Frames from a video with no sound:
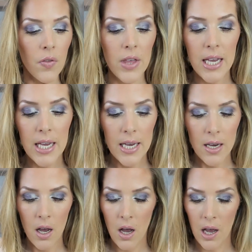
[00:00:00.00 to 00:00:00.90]

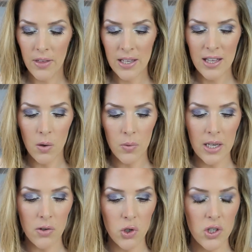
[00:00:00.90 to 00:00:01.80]
The, I think the
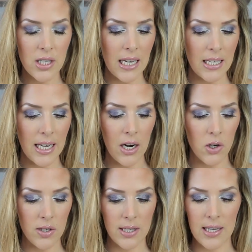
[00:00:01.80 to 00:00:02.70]
only other
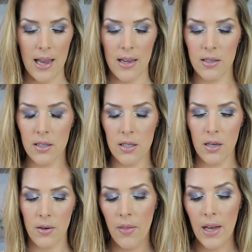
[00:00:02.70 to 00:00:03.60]
skincare set
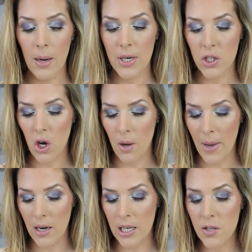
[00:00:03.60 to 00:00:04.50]
that I'm going to talk
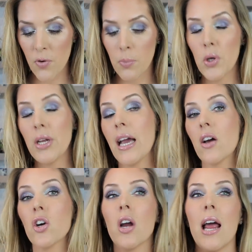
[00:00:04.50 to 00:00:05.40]
about is from Beauty
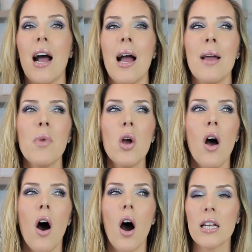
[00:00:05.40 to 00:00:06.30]
Counter and I
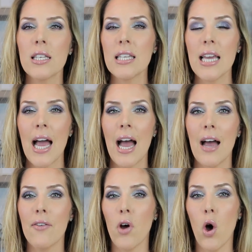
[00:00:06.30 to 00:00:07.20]
Honestly, I
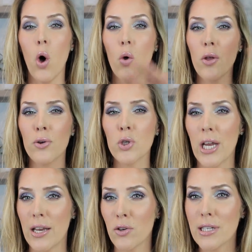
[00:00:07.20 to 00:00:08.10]
have a whole other
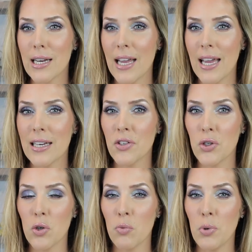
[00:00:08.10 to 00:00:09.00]
channel dedicated
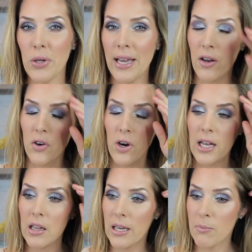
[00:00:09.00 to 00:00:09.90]
to Beauty Counter
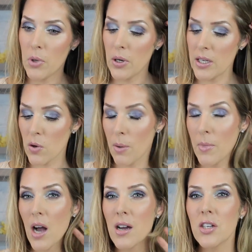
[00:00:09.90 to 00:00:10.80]
and Clean Beauty, so I'm
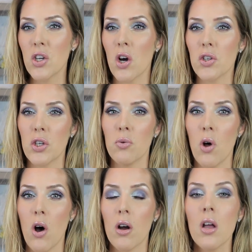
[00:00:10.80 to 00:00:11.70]
not going to talk too
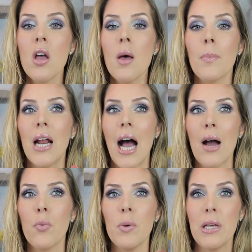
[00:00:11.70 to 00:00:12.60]
long, but
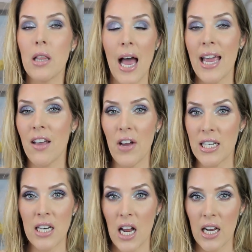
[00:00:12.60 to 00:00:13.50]
I would be lying if I
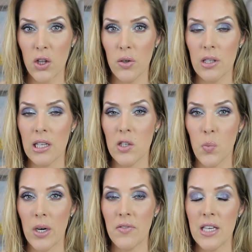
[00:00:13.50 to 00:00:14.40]
did not include at least
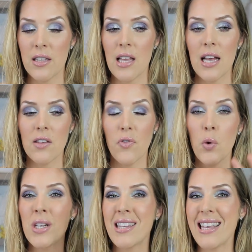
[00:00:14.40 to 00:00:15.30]
one of these sets. If
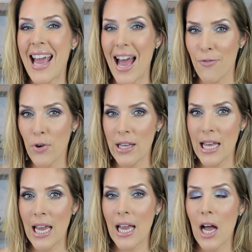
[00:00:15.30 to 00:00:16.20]
you want to see
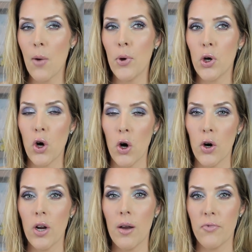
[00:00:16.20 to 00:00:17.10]
everything, I'll put a
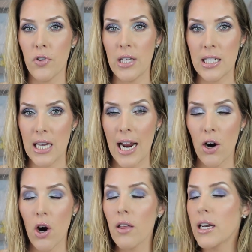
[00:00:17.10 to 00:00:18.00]
card up for the
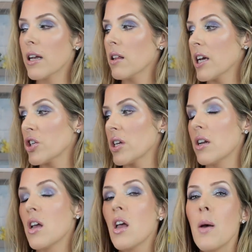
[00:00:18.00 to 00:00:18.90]
entire holiday
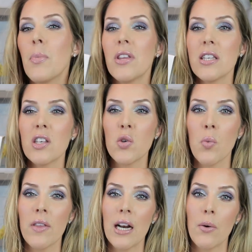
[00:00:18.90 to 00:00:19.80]
collection, but this is the
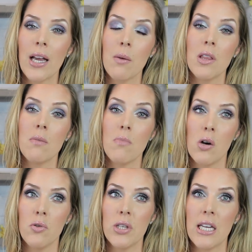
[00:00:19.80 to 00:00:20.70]
one that I recommend the
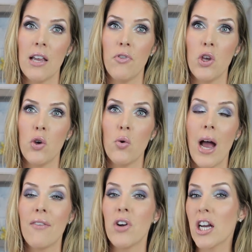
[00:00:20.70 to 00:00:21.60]
most if you
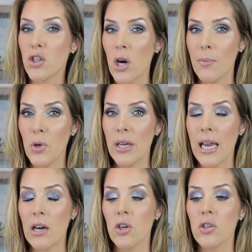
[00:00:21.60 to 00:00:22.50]
have not tried Beauty
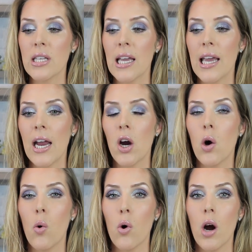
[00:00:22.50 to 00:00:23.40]
Counter
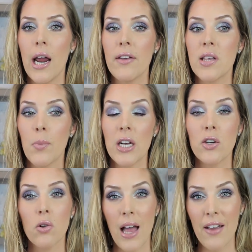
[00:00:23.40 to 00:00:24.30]
skincare or if someone in
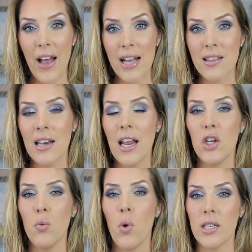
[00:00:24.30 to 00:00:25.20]
your life hasn't
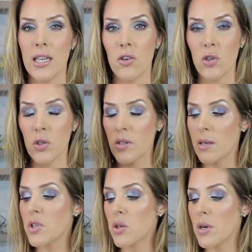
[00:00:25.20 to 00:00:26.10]
and you want to introduce
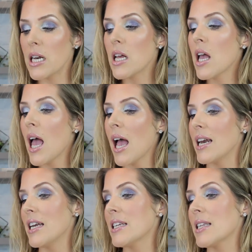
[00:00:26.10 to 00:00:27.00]
them to it.
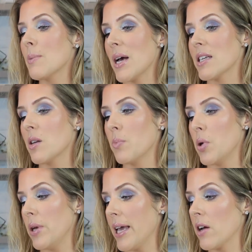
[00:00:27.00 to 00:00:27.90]
And it is the Best of
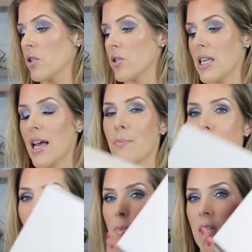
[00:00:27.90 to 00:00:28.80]
Beauty Counter
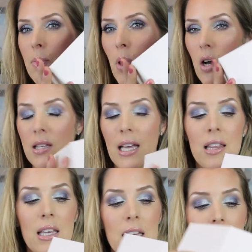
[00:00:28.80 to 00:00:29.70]
set. Comes in a box
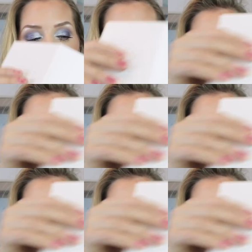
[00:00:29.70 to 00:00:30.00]
like this.